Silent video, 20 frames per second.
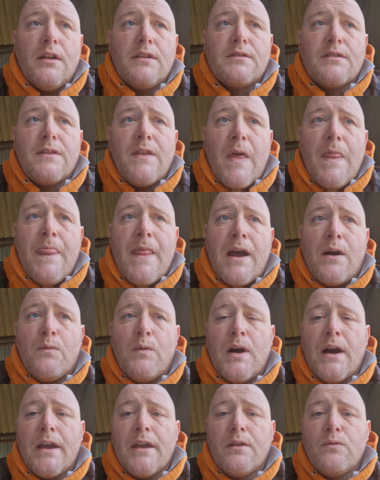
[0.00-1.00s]
So then
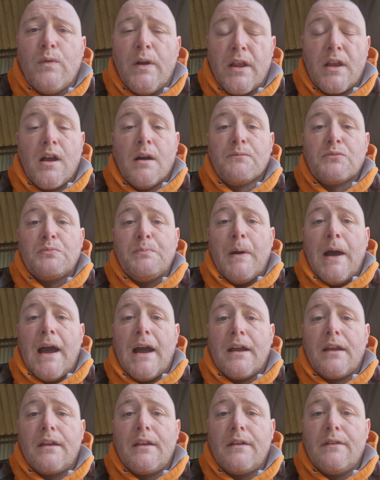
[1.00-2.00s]
that way, when it comes
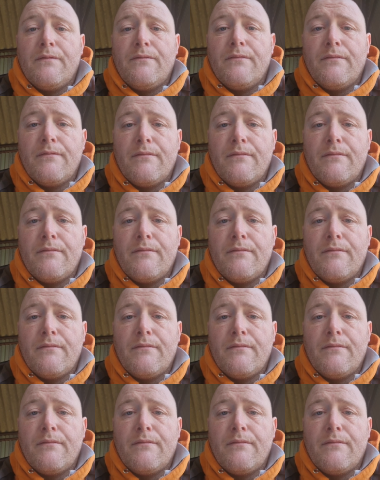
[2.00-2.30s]
back,